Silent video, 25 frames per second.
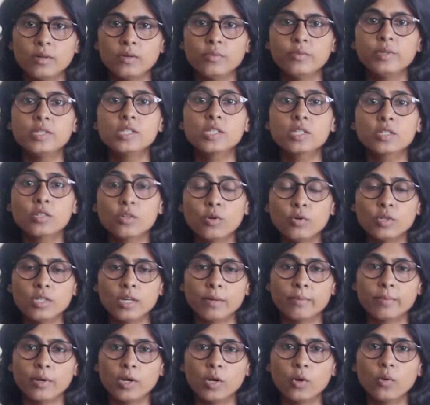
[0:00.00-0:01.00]
We screwed
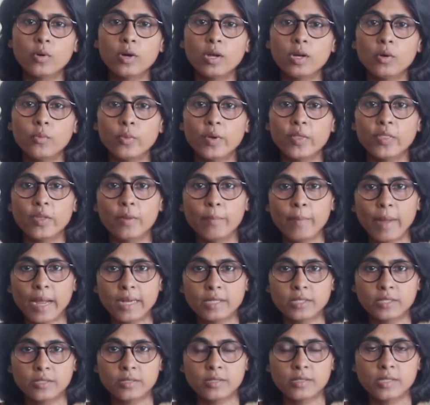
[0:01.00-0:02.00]
up local weather
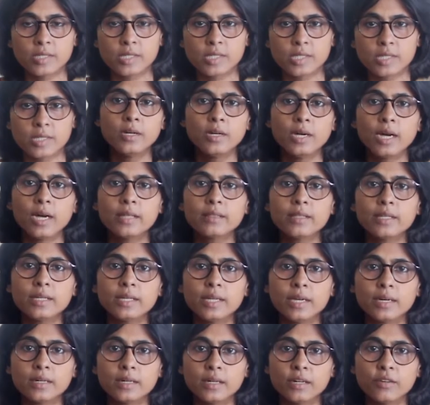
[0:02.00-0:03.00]
patterns and the
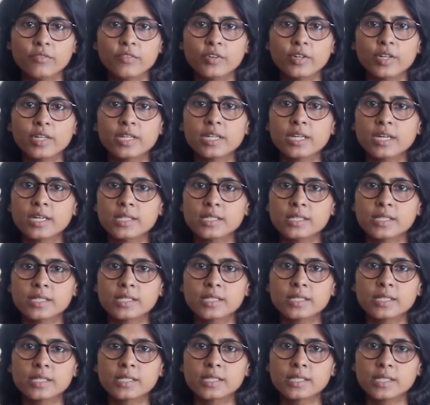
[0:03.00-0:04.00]
air cover in
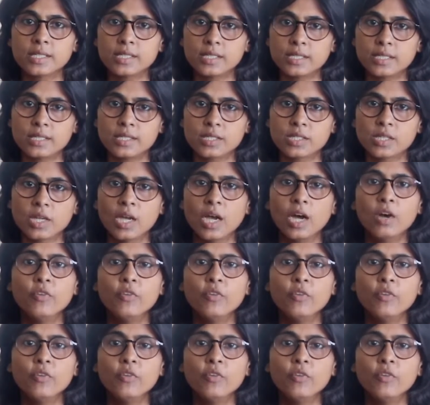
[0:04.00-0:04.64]
congested cities.